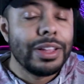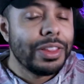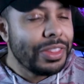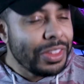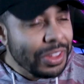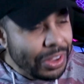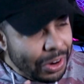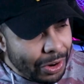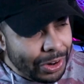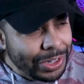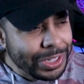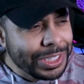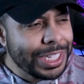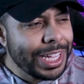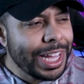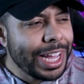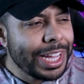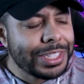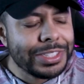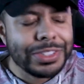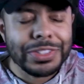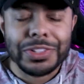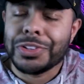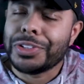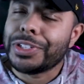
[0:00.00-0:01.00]
the
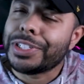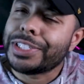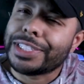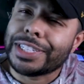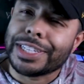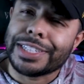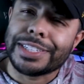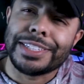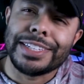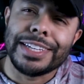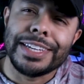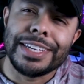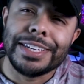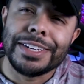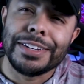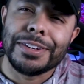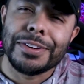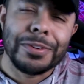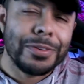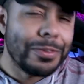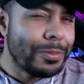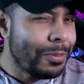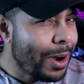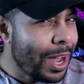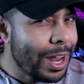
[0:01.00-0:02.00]
RTX 3060,
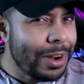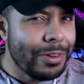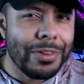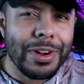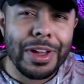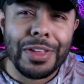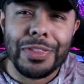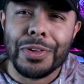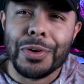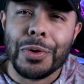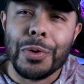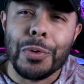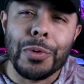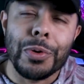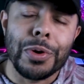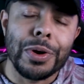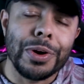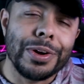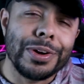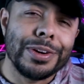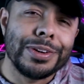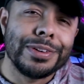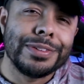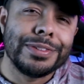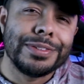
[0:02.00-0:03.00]
right around the
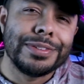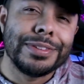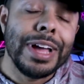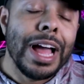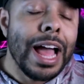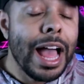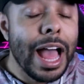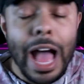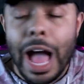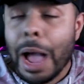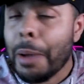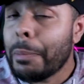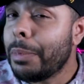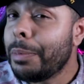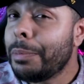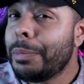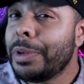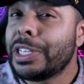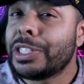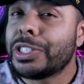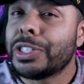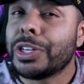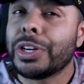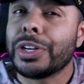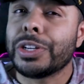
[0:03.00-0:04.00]
corner. I'm going
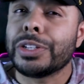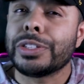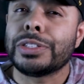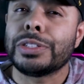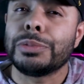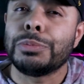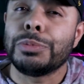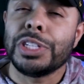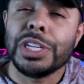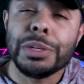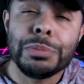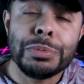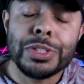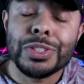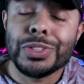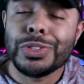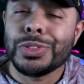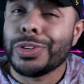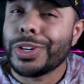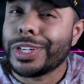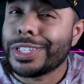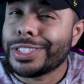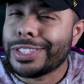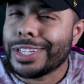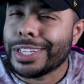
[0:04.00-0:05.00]
to be sharing some tips and
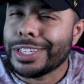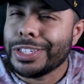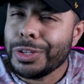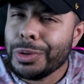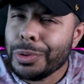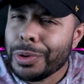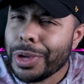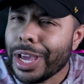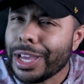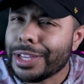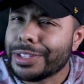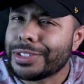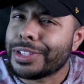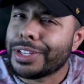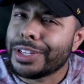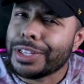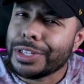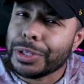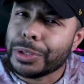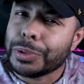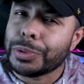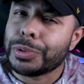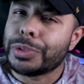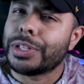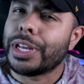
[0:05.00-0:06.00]
tricks that you guys
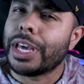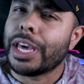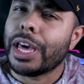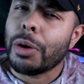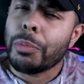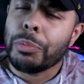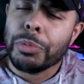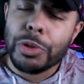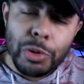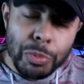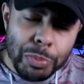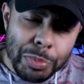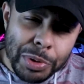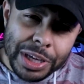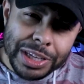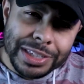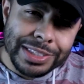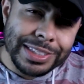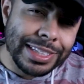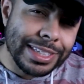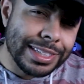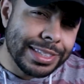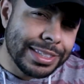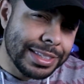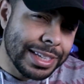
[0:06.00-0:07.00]
can use to help you be
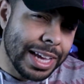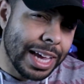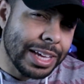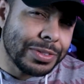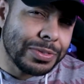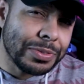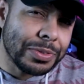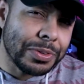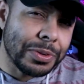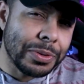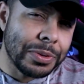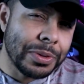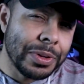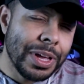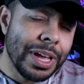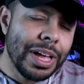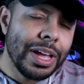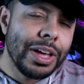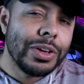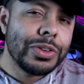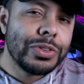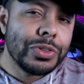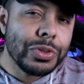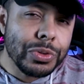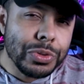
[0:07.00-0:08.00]
successful
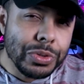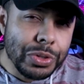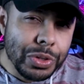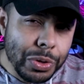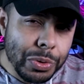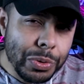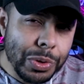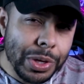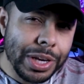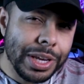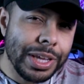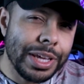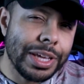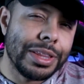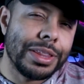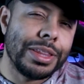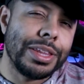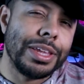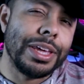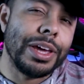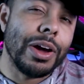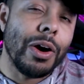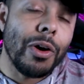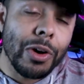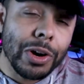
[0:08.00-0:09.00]
so you can
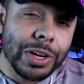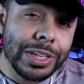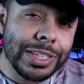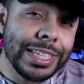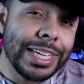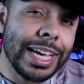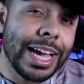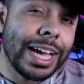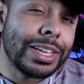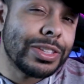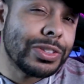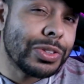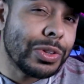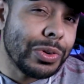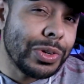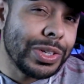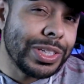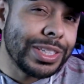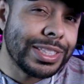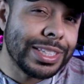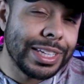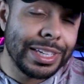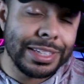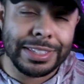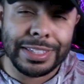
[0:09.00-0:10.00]
get the RTX
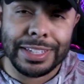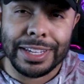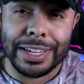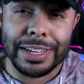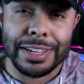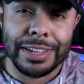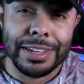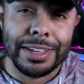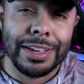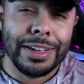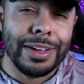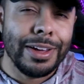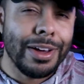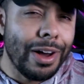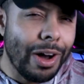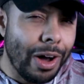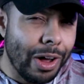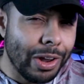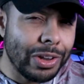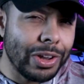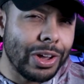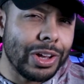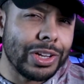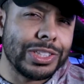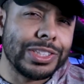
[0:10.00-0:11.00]
3060
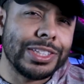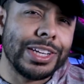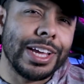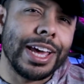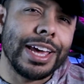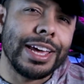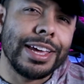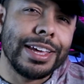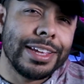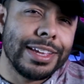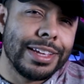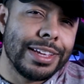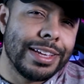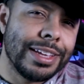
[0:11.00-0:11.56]
on launch day.